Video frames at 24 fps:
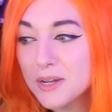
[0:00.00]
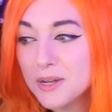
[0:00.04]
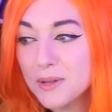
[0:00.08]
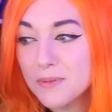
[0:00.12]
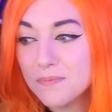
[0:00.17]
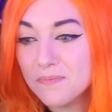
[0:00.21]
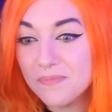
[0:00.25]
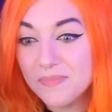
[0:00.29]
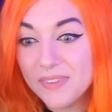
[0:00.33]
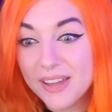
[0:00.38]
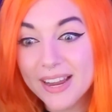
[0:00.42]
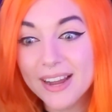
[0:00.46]

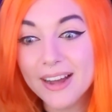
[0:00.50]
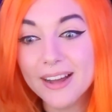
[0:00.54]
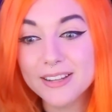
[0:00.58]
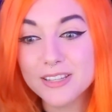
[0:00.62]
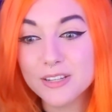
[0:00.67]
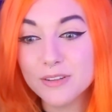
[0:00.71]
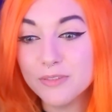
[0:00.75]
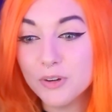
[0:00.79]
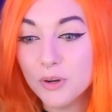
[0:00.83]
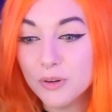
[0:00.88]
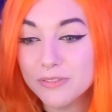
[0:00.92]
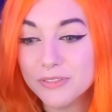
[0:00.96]
they got
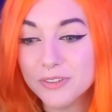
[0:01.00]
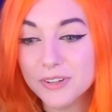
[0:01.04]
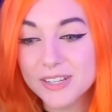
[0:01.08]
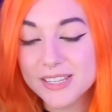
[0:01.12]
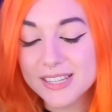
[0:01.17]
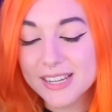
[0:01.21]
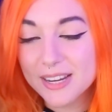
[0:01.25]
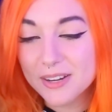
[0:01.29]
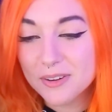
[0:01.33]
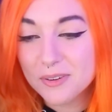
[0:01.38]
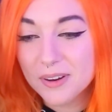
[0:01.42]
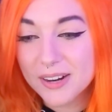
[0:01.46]
to vote for us
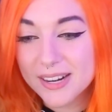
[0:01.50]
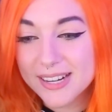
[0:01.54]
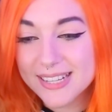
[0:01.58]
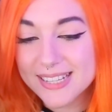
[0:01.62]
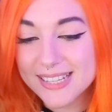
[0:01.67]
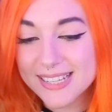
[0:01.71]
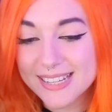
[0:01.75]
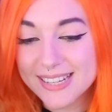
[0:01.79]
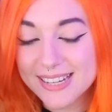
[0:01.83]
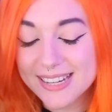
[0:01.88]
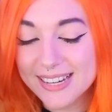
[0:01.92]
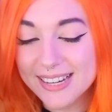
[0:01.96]
like
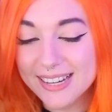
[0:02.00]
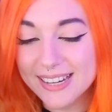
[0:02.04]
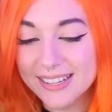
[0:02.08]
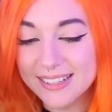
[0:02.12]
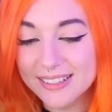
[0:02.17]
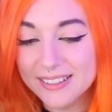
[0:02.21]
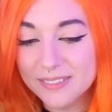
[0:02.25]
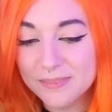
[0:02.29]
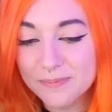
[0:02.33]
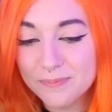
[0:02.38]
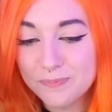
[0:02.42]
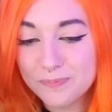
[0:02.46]
crazy.
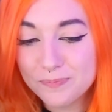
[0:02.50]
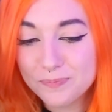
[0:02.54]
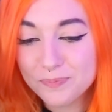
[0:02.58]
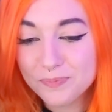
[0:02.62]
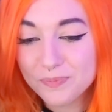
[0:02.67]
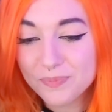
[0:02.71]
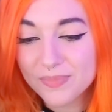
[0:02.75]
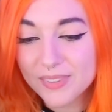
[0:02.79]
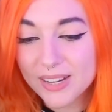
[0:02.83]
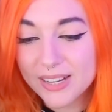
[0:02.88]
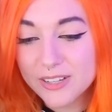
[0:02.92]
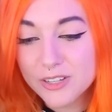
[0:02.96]
And
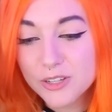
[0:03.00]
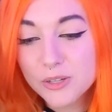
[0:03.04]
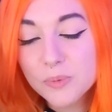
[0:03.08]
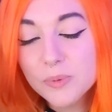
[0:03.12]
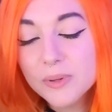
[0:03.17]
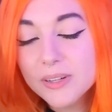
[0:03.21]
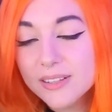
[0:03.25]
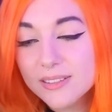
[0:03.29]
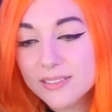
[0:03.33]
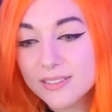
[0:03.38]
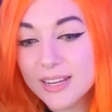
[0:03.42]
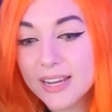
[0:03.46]
I do
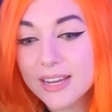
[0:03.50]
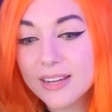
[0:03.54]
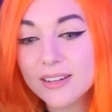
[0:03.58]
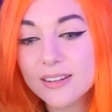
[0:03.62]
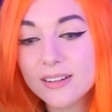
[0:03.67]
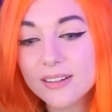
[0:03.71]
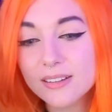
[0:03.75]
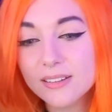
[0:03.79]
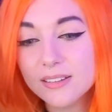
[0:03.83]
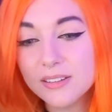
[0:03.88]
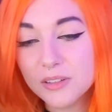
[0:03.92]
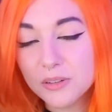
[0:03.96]
want to
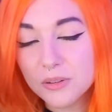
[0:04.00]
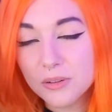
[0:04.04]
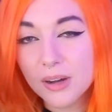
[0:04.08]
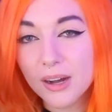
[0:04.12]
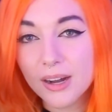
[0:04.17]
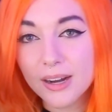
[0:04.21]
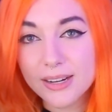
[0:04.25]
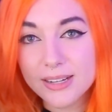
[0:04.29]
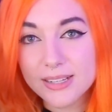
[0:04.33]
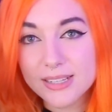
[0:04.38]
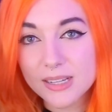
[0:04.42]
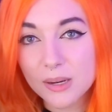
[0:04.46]
thank you
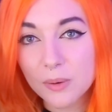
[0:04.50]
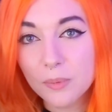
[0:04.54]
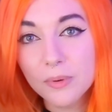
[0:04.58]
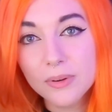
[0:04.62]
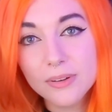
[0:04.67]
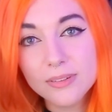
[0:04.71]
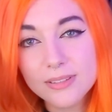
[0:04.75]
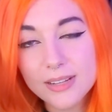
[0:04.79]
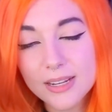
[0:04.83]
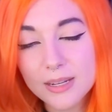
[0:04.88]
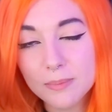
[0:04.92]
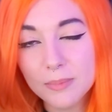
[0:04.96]
guys. I
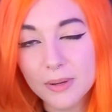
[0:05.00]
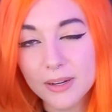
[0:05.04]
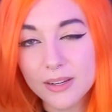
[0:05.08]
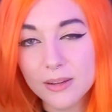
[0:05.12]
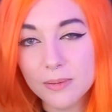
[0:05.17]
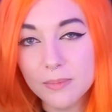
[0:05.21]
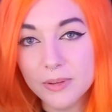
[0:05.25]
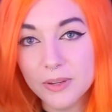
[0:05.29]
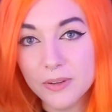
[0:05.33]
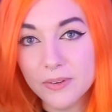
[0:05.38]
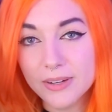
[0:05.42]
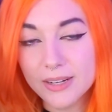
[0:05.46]
want to thank my
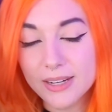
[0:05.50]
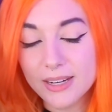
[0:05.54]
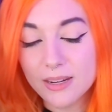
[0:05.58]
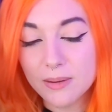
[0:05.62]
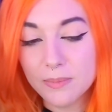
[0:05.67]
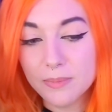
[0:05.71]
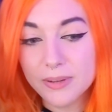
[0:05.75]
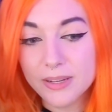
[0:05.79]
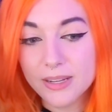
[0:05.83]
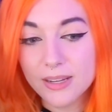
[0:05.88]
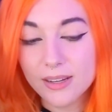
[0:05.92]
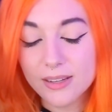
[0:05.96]
community,
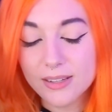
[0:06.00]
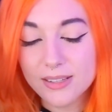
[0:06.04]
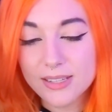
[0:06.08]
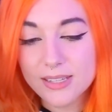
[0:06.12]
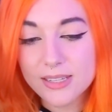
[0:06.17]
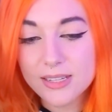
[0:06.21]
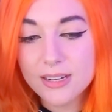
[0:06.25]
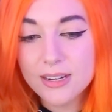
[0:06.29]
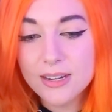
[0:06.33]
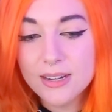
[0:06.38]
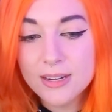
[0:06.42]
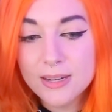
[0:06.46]

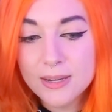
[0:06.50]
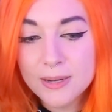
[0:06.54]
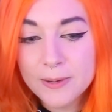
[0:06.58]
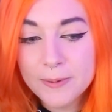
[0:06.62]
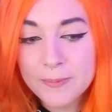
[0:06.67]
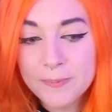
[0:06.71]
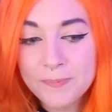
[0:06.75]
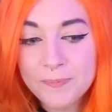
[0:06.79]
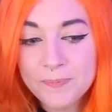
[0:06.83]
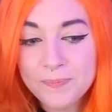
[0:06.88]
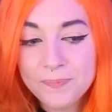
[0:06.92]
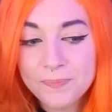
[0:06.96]
because
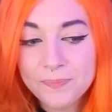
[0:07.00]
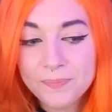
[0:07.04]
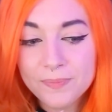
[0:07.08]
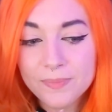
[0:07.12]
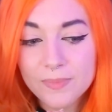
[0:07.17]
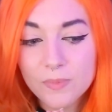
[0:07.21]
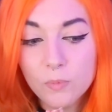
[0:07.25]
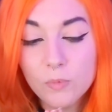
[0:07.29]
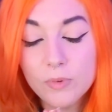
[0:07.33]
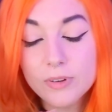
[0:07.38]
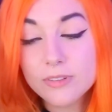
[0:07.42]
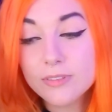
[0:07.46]

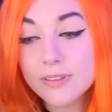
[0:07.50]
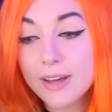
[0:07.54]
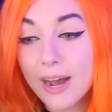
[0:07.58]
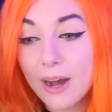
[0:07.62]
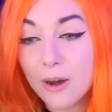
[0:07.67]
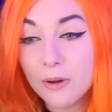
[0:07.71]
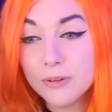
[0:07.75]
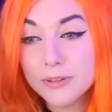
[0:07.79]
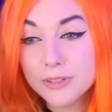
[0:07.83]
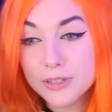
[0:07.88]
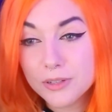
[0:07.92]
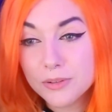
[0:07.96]

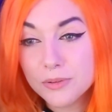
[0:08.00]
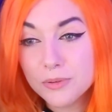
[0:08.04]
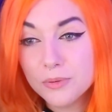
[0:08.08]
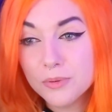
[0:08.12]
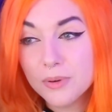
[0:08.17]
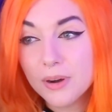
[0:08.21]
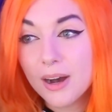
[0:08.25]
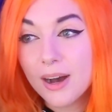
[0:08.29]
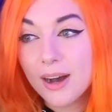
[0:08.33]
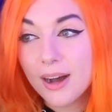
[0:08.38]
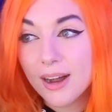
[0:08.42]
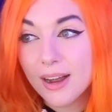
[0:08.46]
without
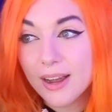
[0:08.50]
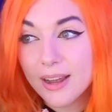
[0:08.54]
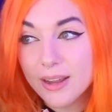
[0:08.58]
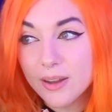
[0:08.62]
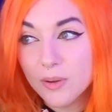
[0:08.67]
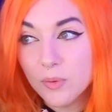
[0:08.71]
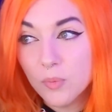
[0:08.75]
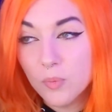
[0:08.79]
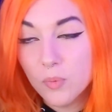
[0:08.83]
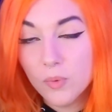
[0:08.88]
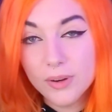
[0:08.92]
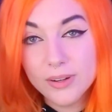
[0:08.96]
you, I
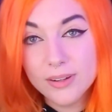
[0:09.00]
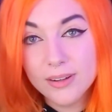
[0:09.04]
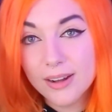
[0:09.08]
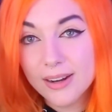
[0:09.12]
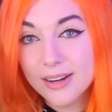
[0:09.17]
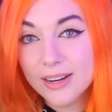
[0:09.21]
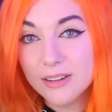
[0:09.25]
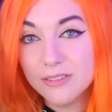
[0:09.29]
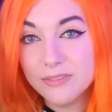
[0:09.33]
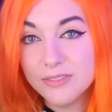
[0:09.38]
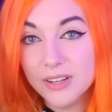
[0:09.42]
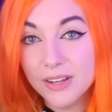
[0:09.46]
would not
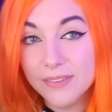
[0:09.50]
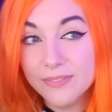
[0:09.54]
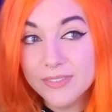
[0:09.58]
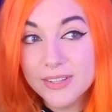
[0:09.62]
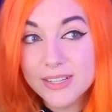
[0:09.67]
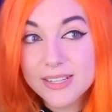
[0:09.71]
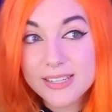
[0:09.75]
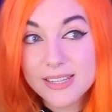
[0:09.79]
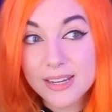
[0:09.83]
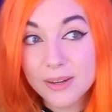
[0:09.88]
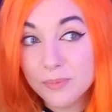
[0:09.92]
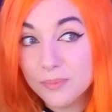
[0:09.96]
have done
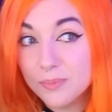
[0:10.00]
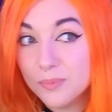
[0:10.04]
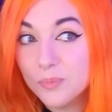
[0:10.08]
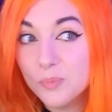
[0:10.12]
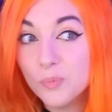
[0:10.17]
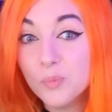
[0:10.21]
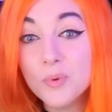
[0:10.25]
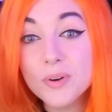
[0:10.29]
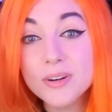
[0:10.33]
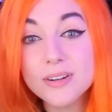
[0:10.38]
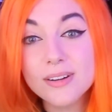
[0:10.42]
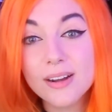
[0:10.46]
this. I
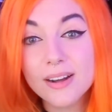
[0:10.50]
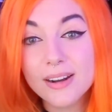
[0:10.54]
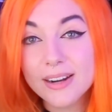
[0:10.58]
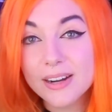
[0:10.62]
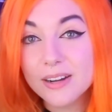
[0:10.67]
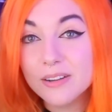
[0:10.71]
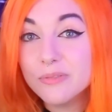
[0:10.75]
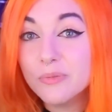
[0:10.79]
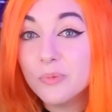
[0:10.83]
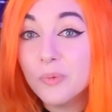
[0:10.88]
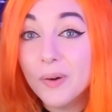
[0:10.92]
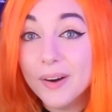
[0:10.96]
would not
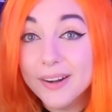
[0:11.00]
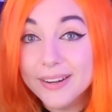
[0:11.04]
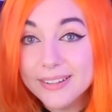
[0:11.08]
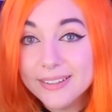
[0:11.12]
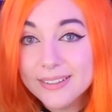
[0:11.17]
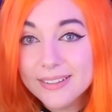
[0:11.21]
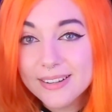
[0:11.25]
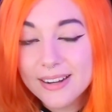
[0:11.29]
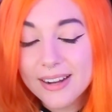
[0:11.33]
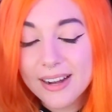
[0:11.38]
have won.